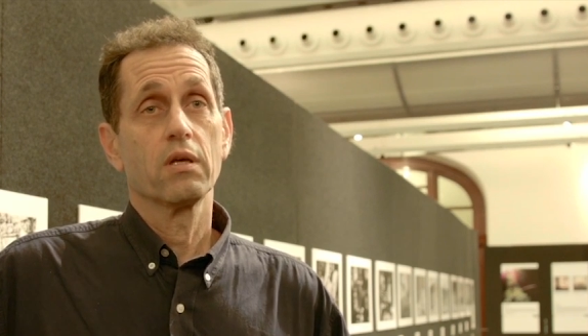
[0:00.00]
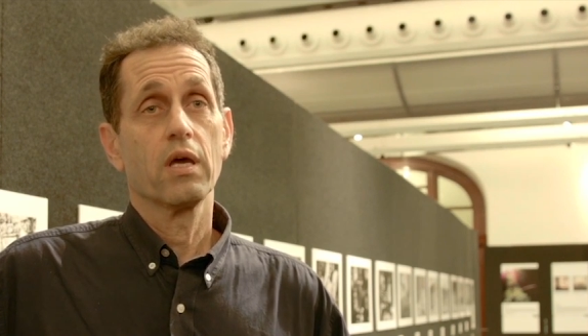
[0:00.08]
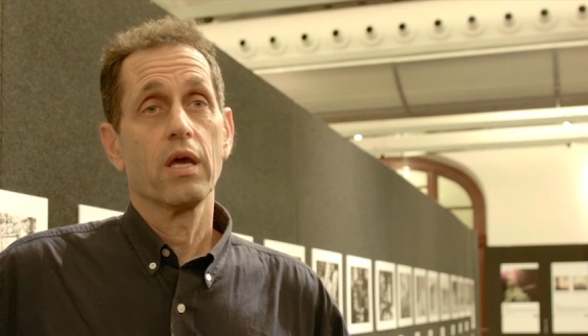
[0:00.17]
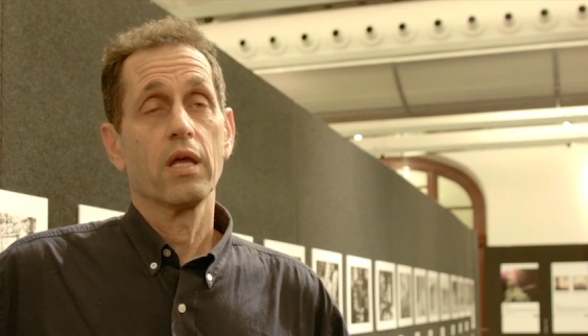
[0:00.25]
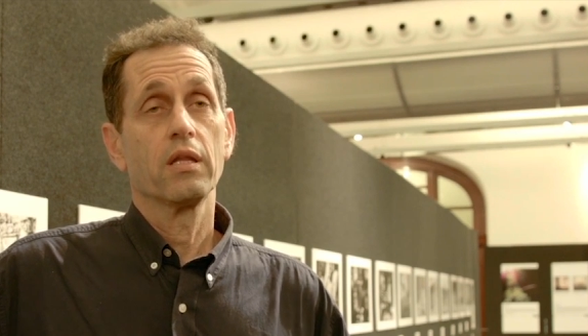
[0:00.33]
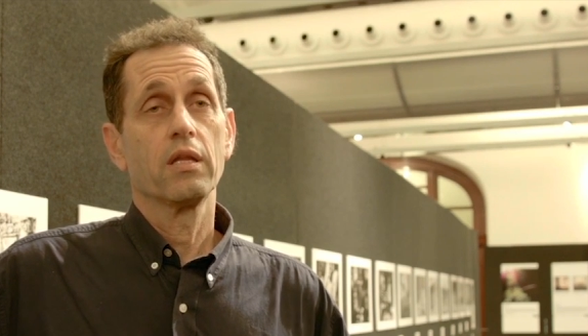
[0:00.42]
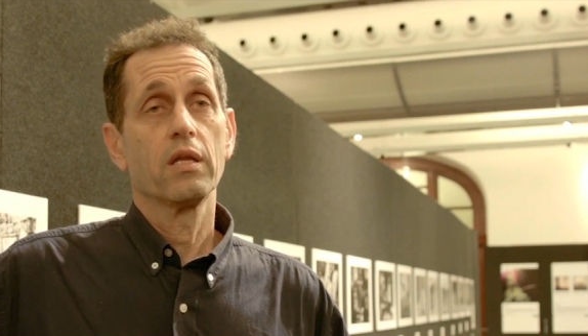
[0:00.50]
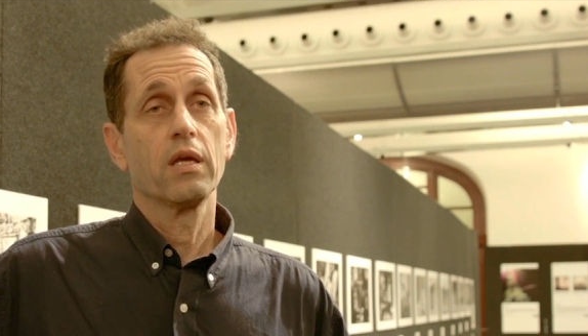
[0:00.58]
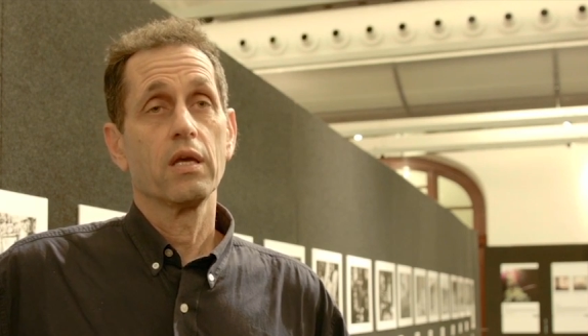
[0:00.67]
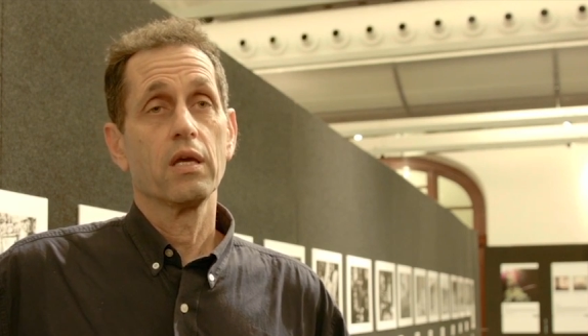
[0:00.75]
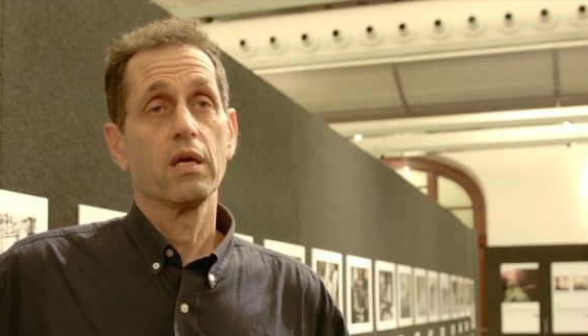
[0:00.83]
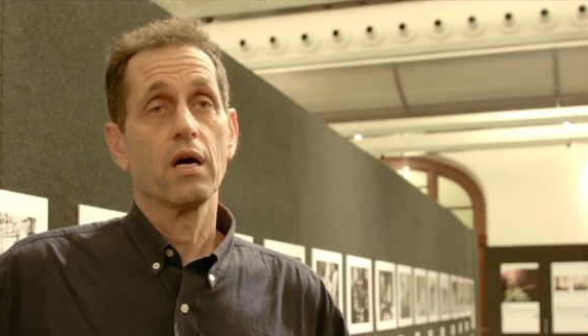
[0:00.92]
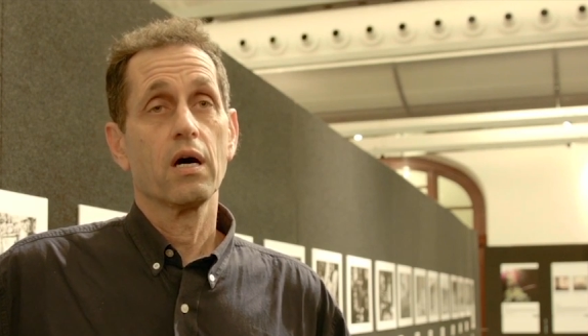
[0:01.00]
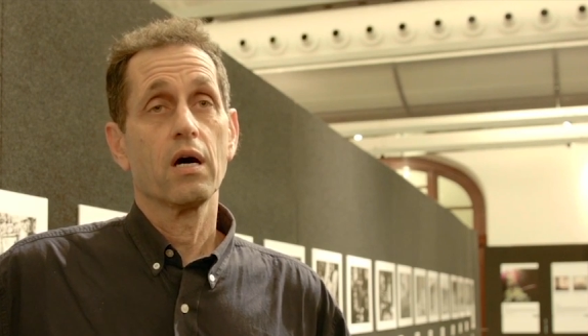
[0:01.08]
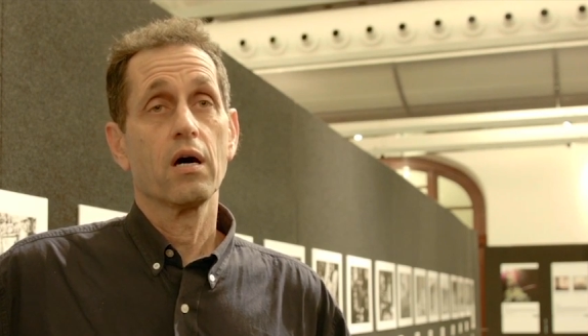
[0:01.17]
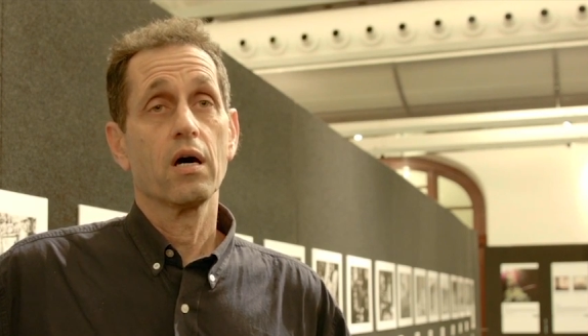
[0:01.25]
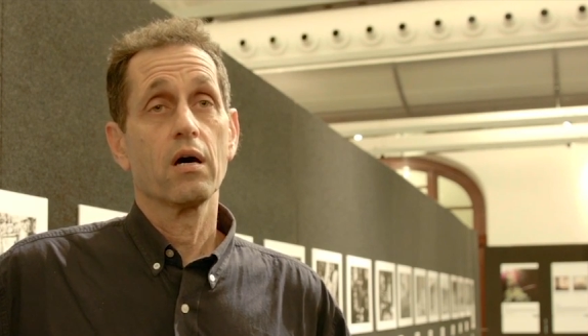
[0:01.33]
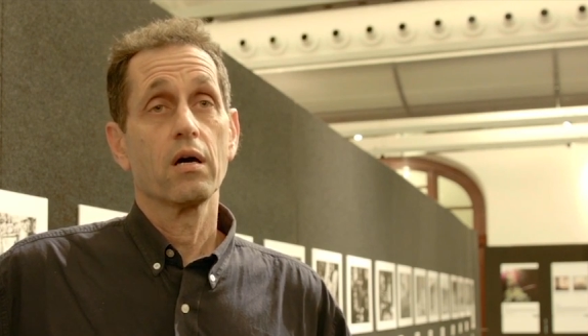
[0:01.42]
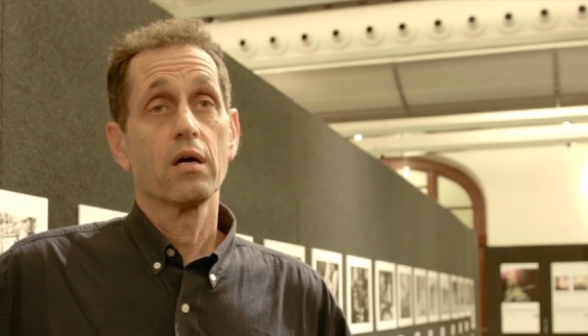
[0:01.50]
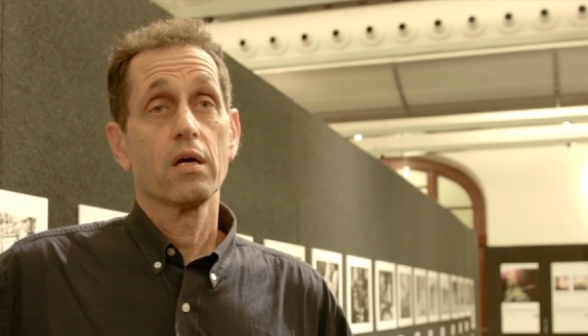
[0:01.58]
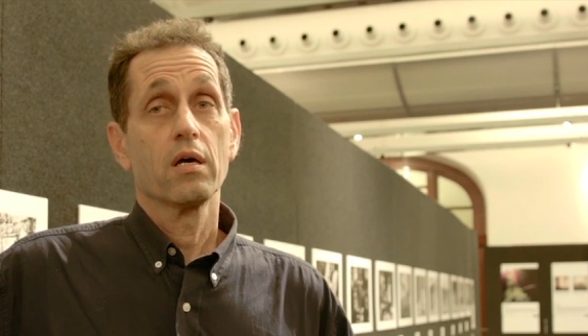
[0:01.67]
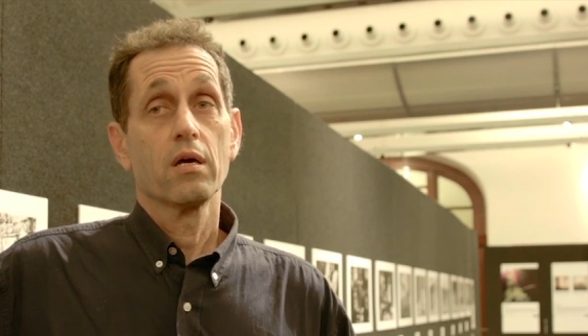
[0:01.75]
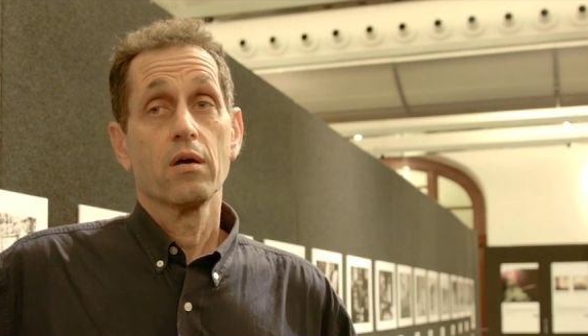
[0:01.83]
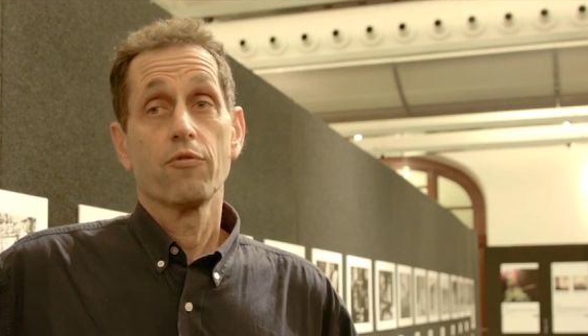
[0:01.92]
and they are
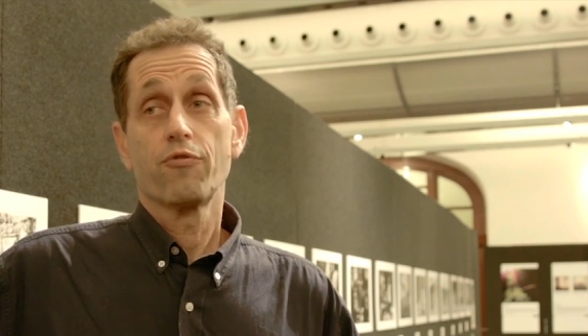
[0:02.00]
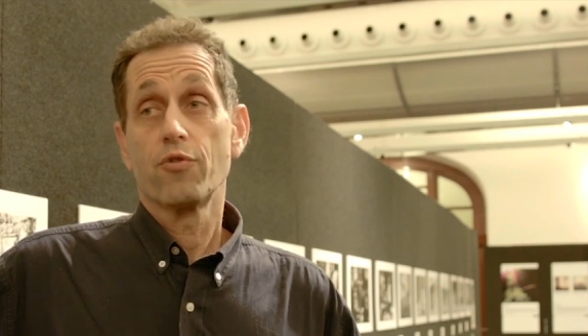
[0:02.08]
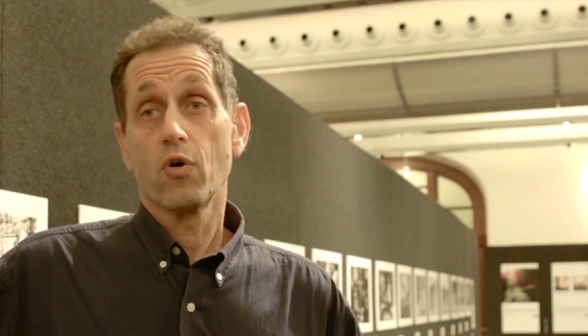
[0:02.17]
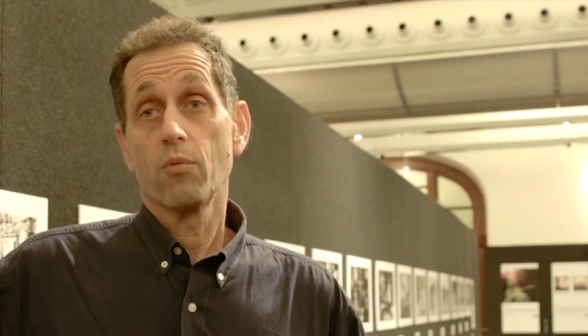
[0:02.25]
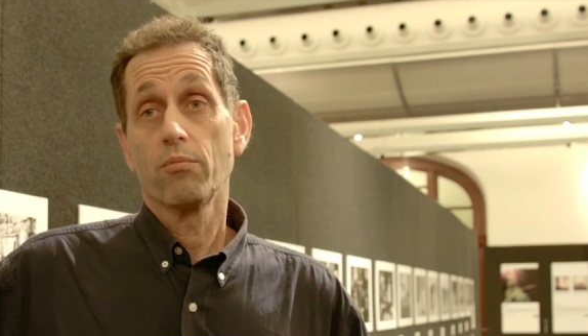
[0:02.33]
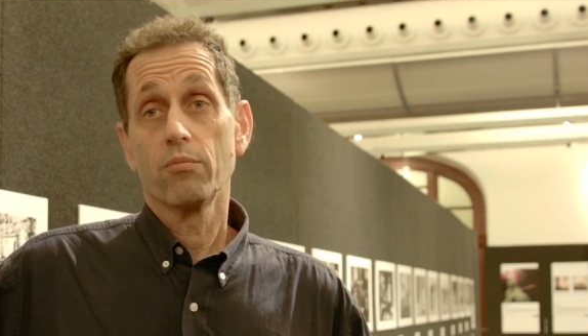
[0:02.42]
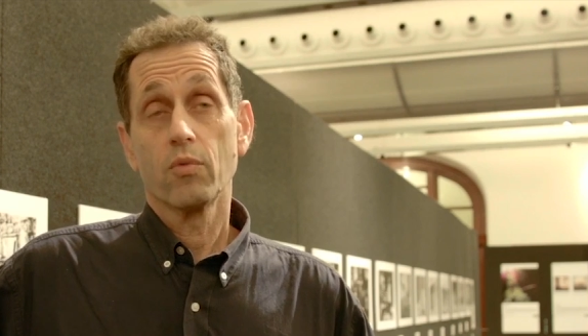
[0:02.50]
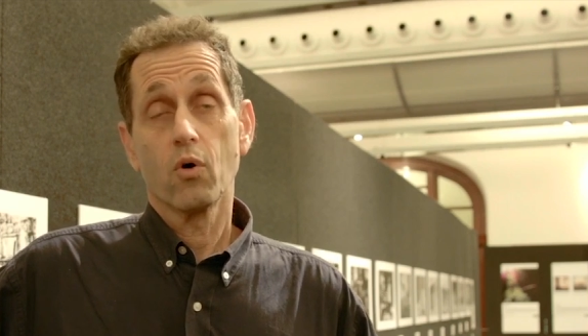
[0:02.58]
from